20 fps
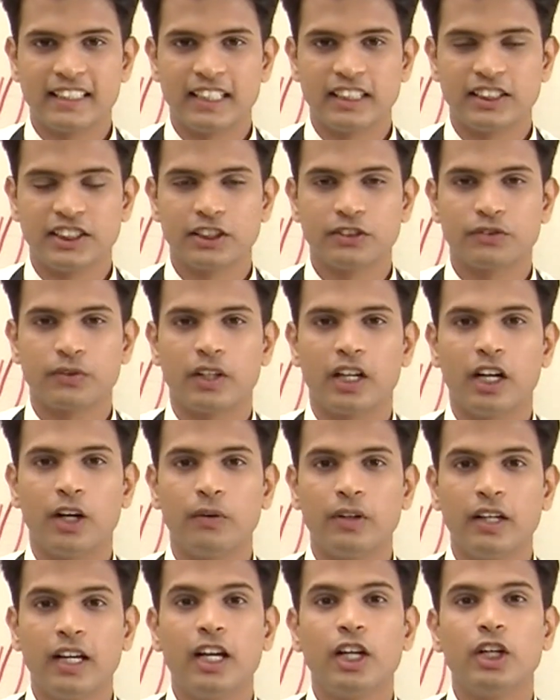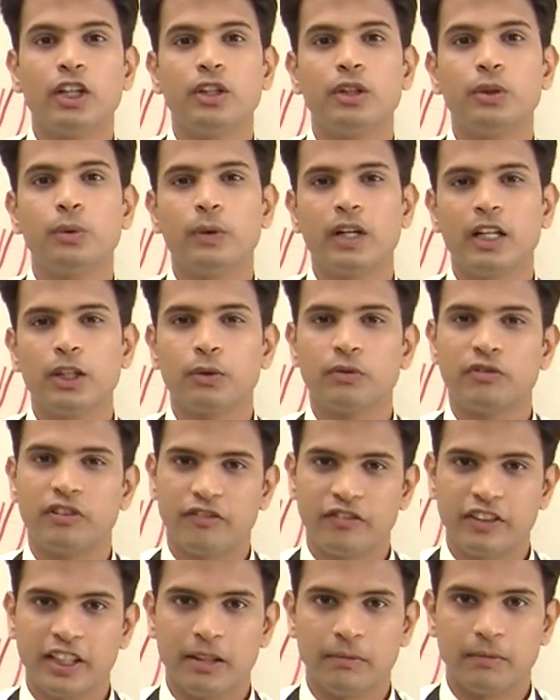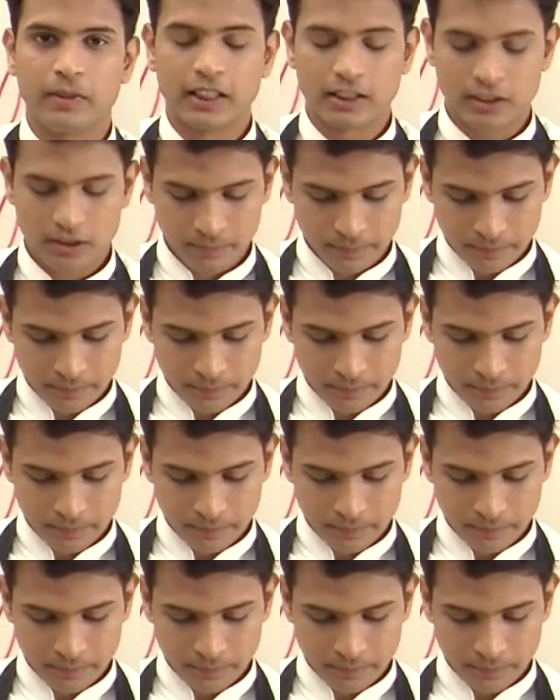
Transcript: Celsius for around 12 to 15 minutes.